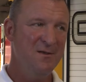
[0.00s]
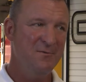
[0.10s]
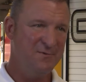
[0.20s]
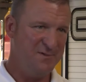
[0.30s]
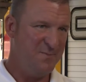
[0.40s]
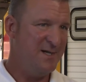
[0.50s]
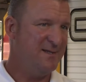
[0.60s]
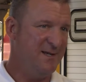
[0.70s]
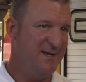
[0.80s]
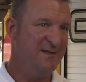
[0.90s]
Respect
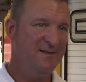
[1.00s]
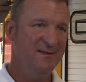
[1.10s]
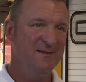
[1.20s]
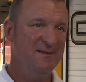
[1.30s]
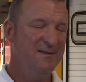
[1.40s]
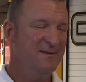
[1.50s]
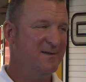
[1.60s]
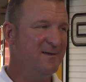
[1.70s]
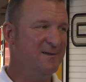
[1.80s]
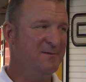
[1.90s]
that
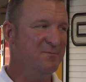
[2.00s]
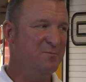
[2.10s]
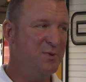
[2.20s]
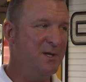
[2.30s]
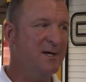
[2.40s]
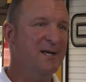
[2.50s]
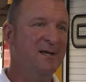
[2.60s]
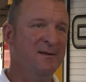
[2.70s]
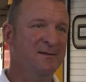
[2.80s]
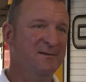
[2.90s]
and plug
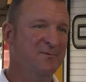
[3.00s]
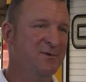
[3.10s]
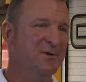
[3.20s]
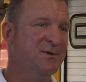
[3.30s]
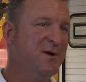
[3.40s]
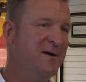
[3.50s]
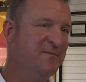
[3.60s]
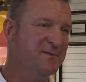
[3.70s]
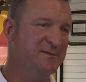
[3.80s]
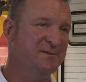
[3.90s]
in. And when you're an
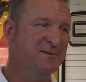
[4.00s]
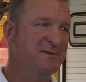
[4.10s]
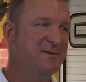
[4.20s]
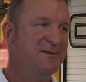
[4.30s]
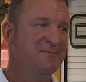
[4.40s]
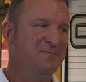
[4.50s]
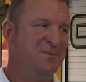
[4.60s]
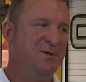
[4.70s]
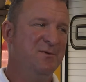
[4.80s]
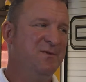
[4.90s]
officer,
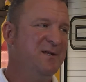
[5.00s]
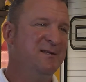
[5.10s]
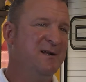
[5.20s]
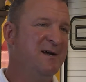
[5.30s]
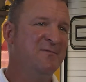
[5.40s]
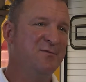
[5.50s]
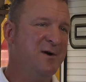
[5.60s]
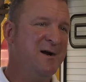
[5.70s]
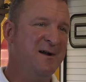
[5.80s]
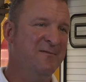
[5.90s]
don't think that I've
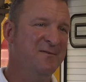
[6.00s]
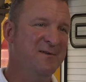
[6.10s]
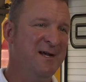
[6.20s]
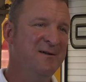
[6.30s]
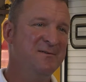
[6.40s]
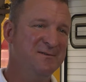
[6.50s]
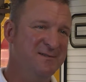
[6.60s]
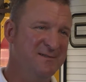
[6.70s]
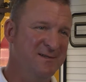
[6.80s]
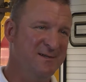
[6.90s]
arrived. Now
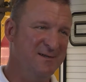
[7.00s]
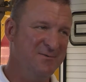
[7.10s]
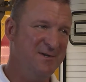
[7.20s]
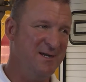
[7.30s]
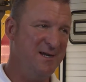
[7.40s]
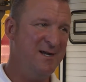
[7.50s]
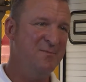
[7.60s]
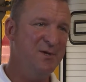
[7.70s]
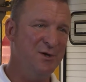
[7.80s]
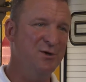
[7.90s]
it's the, okay, how to
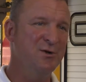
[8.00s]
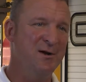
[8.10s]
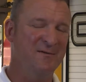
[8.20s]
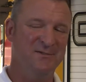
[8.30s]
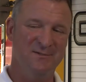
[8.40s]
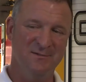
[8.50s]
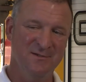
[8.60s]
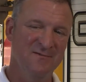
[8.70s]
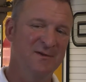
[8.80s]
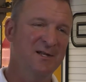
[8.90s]
be a good officer
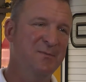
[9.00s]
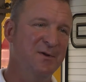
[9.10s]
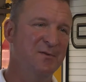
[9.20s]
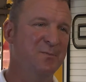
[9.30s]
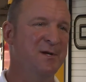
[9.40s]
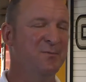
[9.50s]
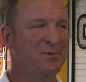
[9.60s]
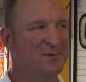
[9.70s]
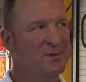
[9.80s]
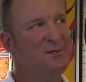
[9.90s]
and develop other
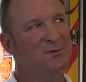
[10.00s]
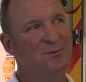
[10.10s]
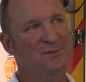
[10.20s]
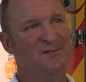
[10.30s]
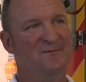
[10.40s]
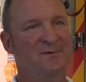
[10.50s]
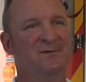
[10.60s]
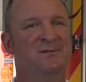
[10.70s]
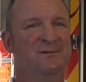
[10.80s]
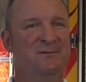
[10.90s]
people and look towards the
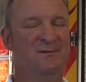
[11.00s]
future.